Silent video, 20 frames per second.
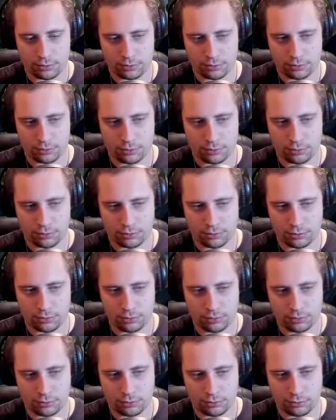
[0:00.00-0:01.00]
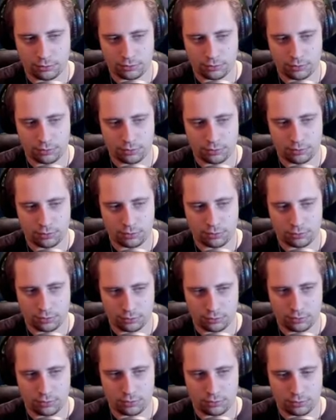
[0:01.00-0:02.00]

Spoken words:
No words are spoken by the person on screen.